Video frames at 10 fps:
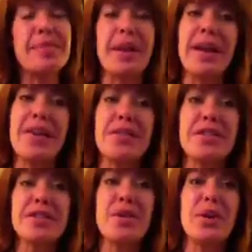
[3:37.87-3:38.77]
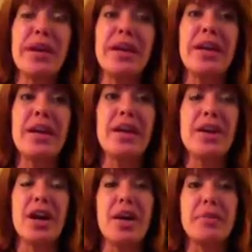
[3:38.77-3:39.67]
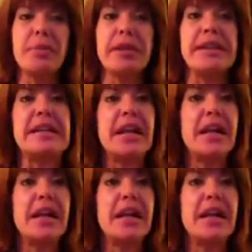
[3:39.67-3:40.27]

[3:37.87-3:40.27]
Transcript: but I never just totally carb deplete.